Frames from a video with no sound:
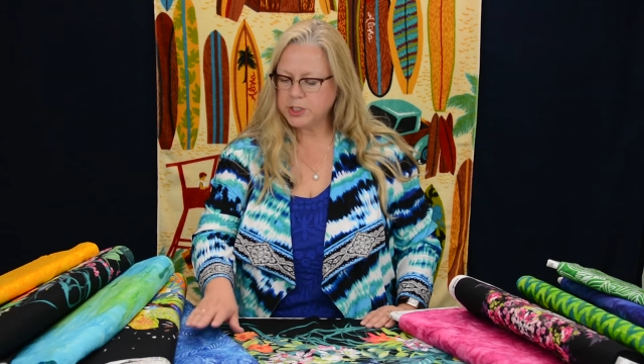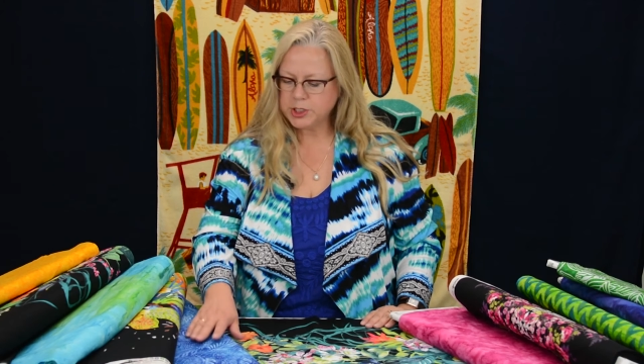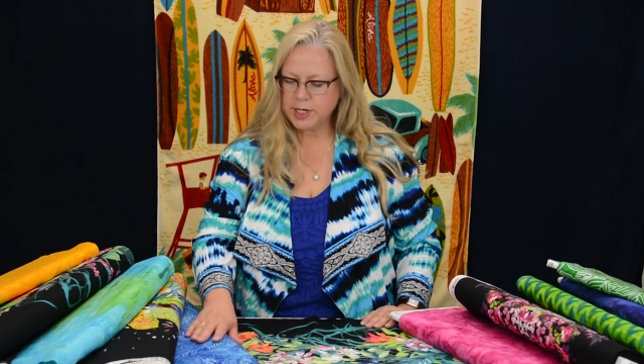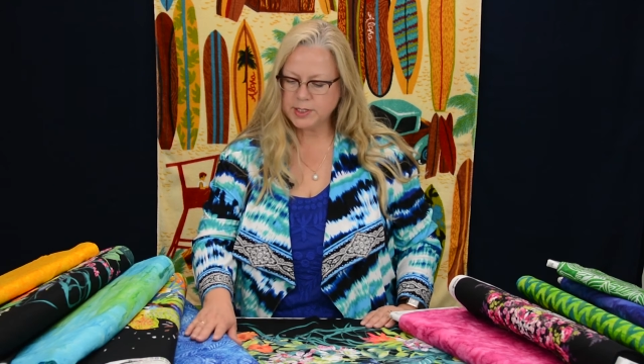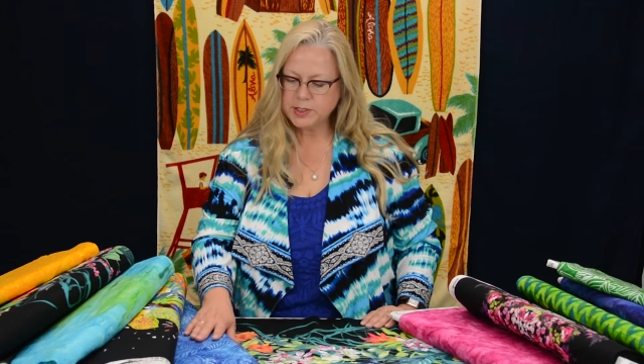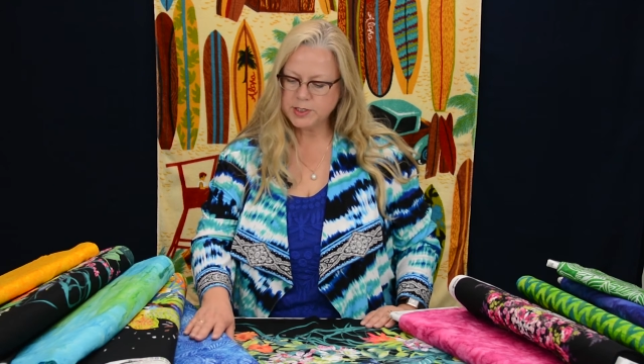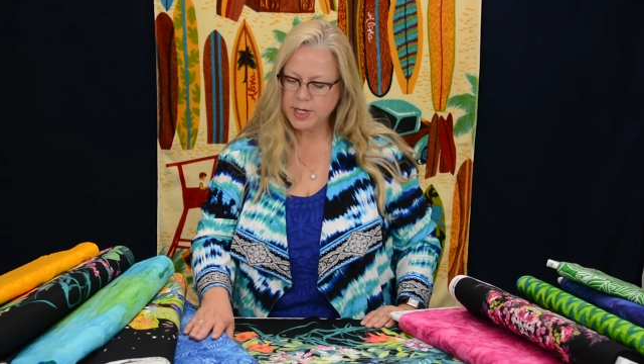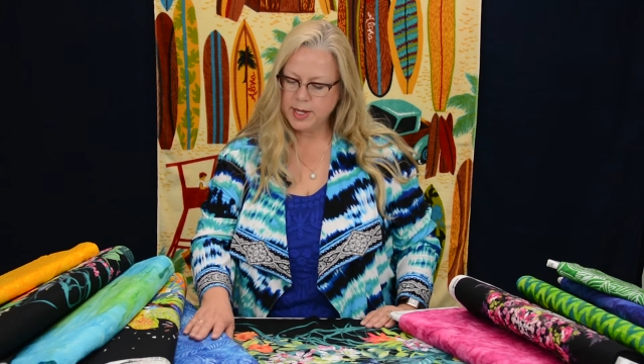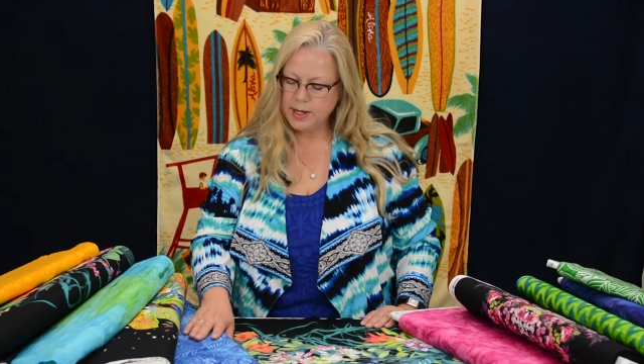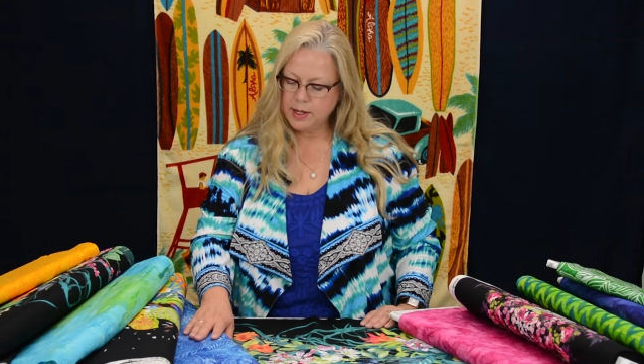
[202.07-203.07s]
shades,
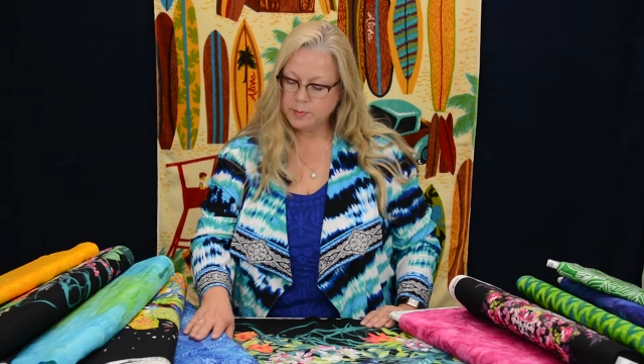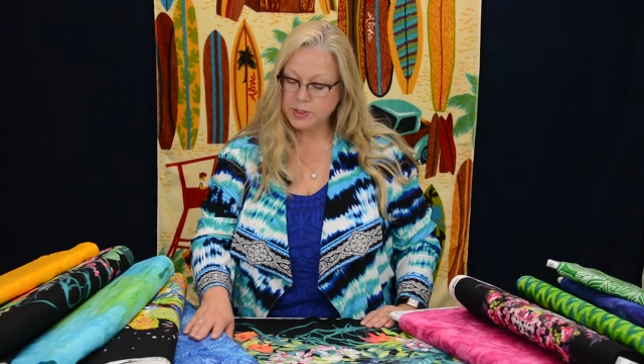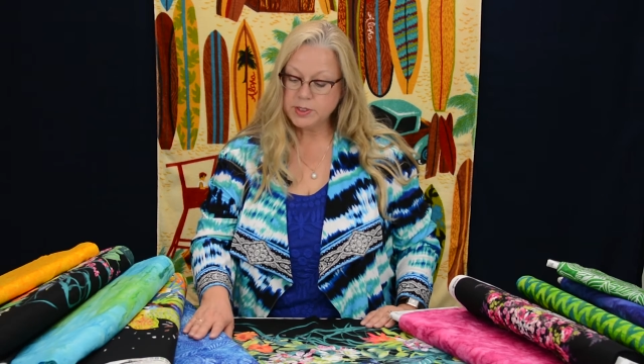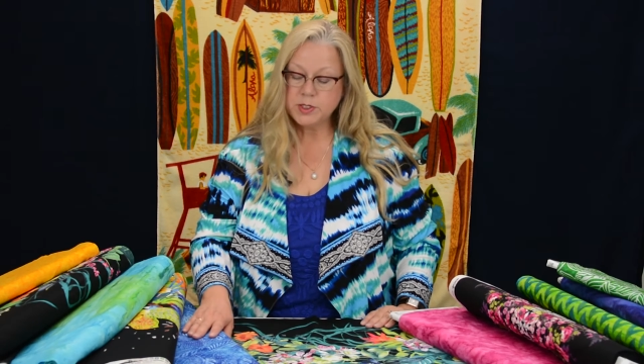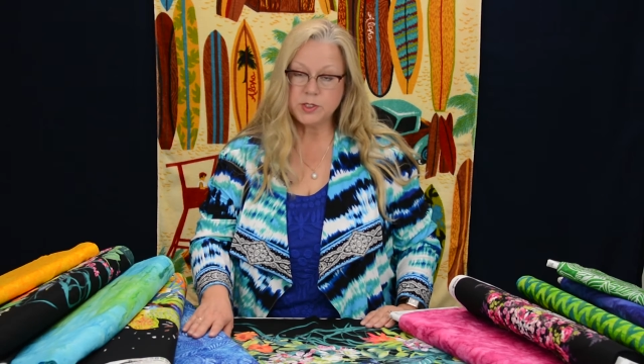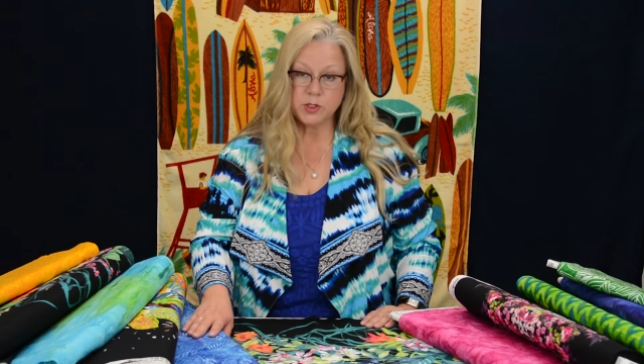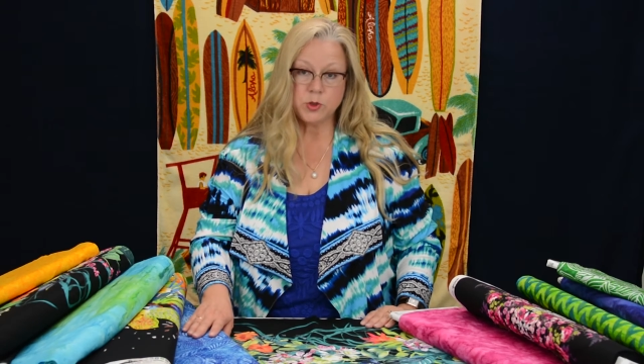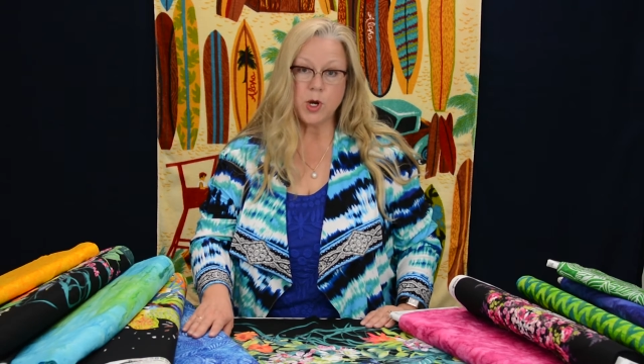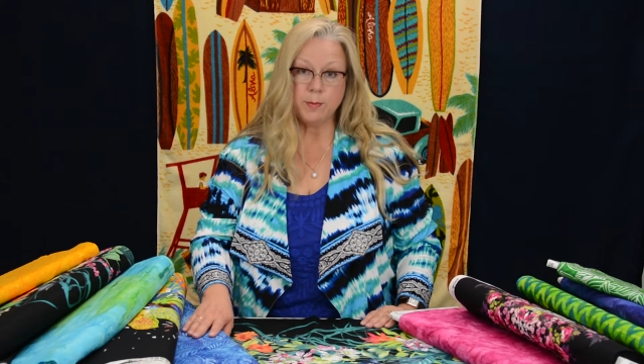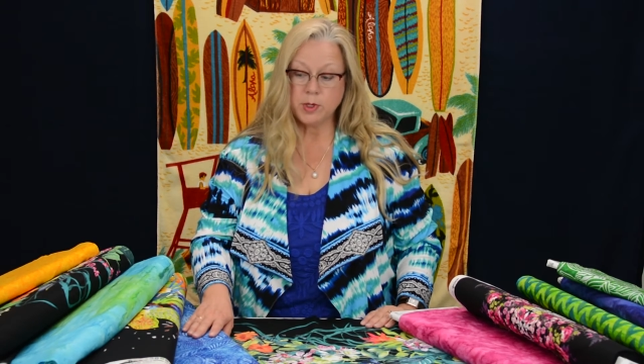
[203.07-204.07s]
but this is a
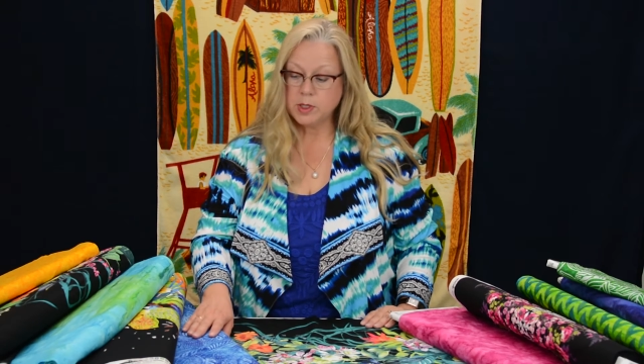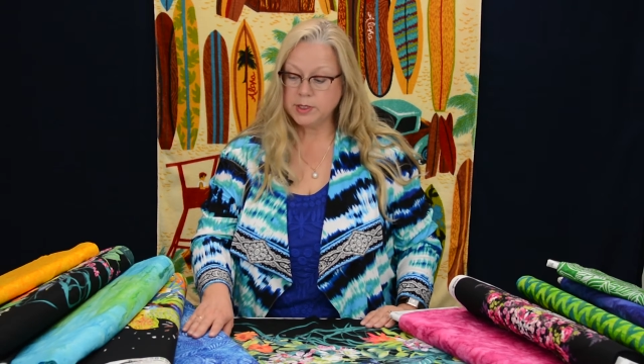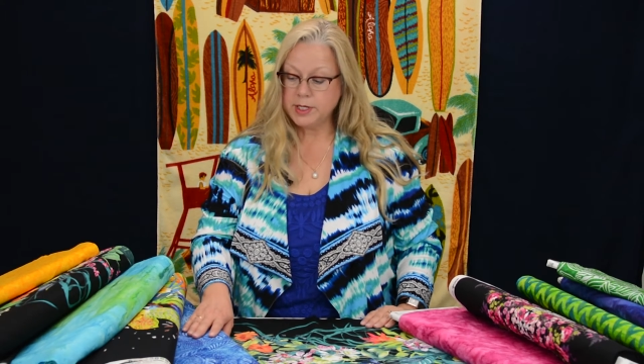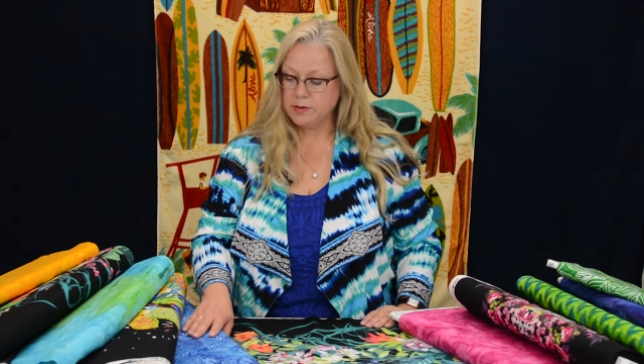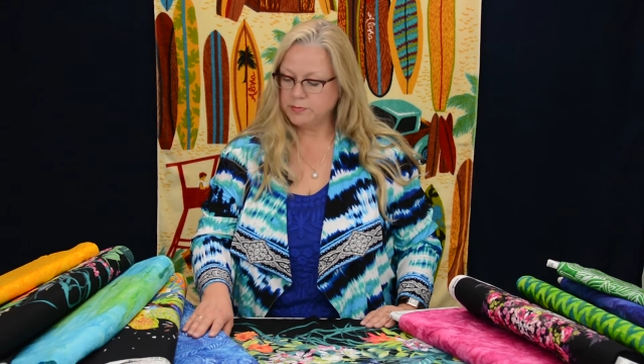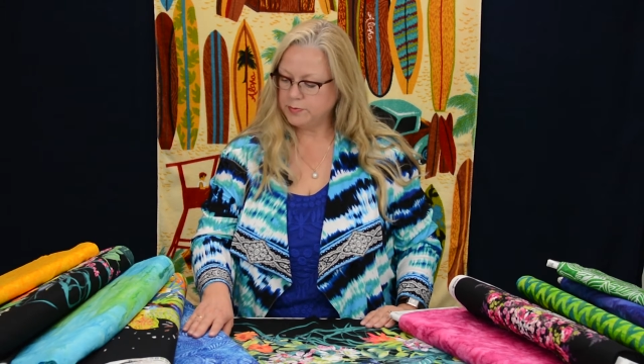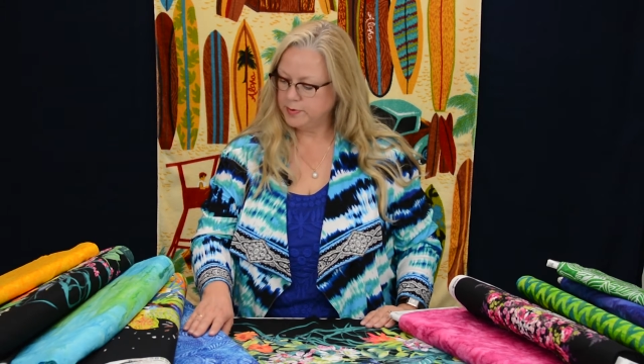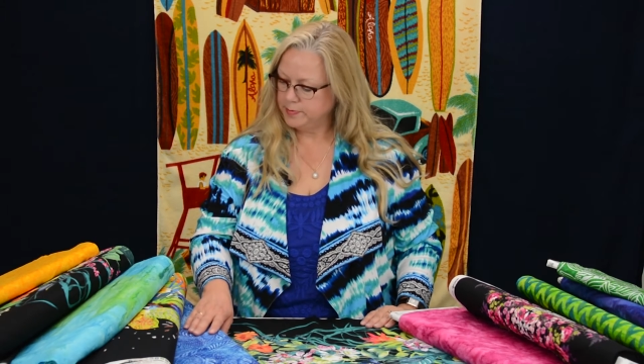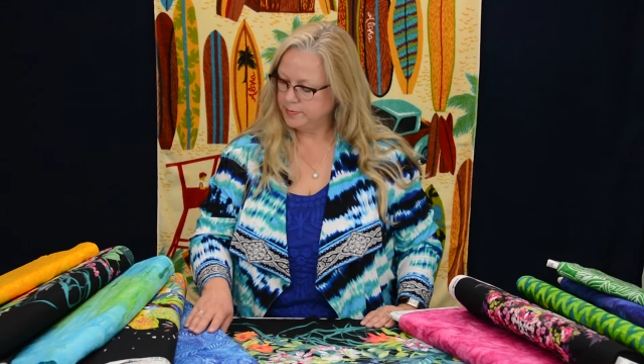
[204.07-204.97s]
tropical leaf.